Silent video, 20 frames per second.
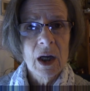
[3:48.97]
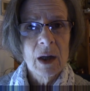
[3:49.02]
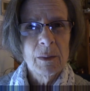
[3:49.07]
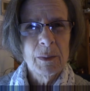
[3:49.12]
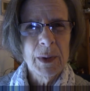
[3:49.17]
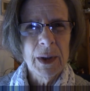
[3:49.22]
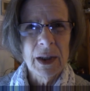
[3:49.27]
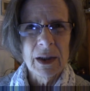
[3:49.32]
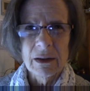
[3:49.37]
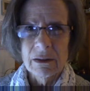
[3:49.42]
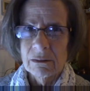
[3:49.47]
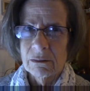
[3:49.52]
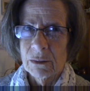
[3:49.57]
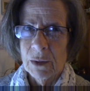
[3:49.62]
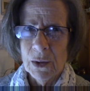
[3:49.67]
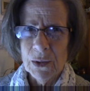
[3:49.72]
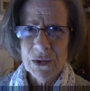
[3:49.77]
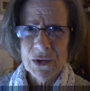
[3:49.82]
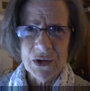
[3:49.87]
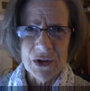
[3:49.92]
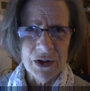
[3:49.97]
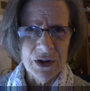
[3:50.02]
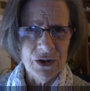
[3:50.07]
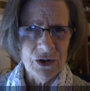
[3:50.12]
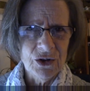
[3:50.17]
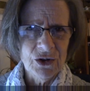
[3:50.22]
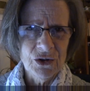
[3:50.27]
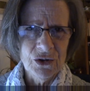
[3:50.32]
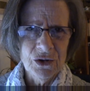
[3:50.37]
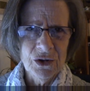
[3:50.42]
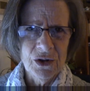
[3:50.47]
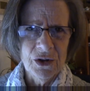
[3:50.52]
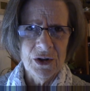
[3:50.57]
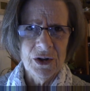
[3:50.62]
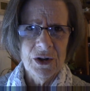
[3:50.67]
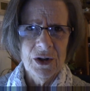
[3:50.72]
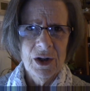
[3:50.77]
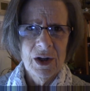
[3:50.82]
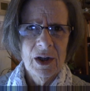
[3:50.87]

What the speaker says: but mostly sugar.